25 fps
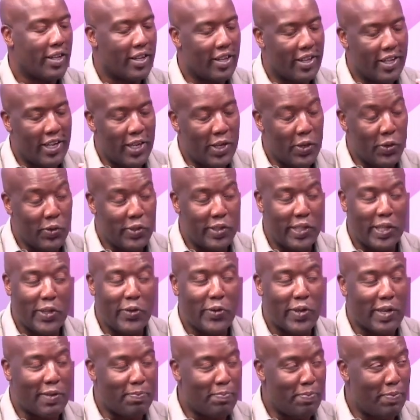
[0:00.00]
Losing
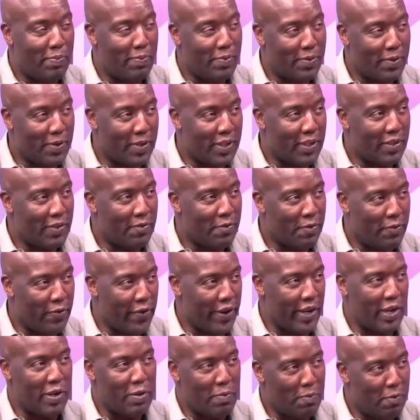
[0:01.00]
your
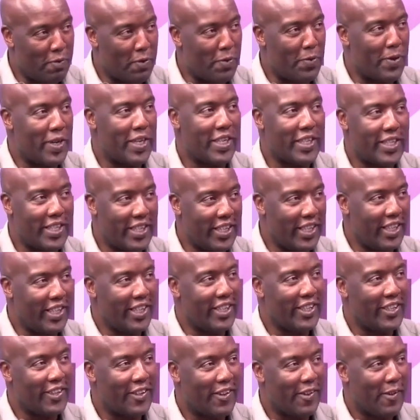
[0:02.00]
freedom for one day,
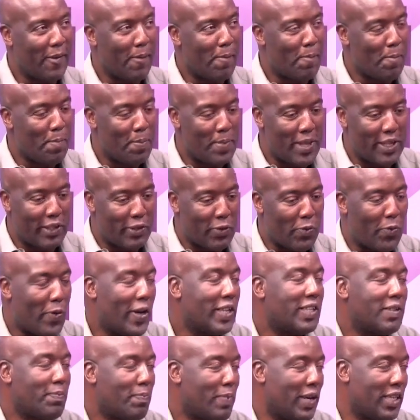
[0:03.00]
that's the
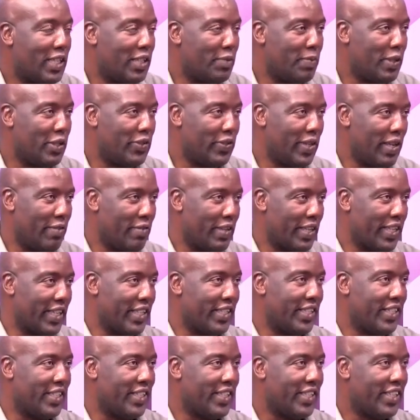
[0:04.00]
worst punishment you'll ever
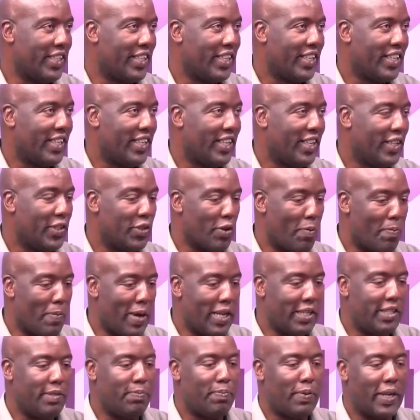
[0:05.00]
get. So
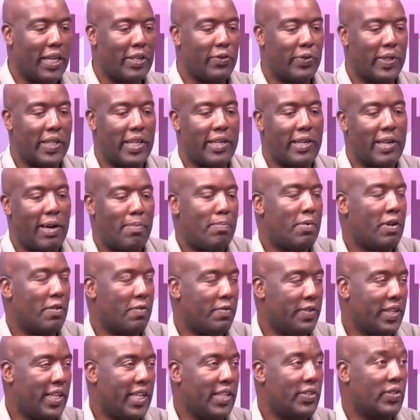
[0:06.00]
multiply it with the number
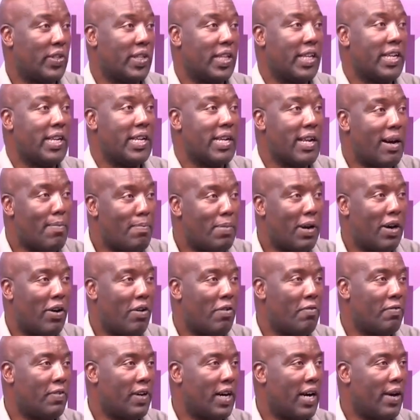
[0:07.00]
of days or the number
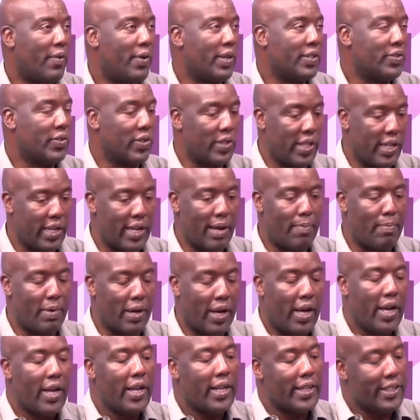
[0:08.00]
of hours or the number.
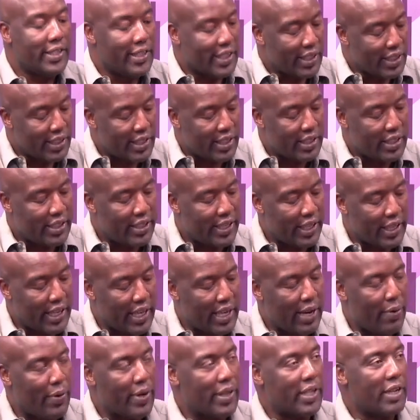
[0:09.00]
Just taking
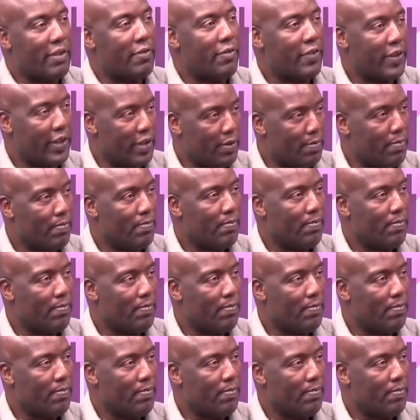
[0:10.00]
away that freedom